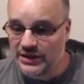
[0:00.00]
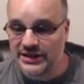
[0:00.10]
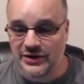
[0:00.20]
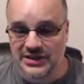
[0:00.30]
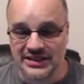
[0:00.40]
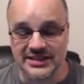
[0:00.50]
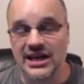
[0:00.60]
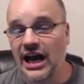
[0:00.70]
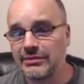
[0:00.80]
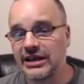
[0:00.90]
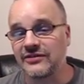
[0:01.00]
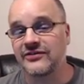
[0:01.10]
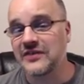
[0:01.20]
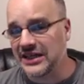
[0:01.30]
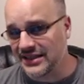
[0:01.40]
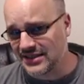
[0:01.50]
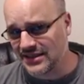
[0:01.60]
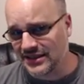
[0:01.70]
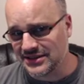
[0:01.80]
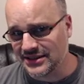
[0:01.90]
it goes like this. I'm a fire
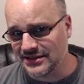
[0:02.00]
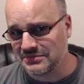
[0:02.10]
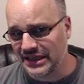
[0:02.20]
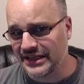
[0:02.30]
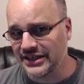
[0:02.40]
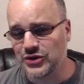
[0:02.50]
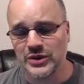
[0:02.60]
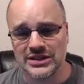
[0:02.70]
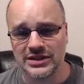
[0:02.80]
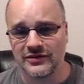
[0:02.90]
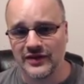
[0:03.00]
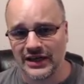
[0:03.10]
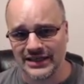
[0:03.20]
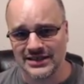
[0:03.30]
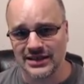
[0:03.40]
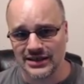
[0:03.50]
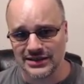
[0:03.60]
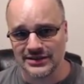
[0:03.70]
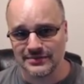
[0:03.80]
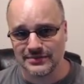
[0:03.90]
starter, a twisted fire starter.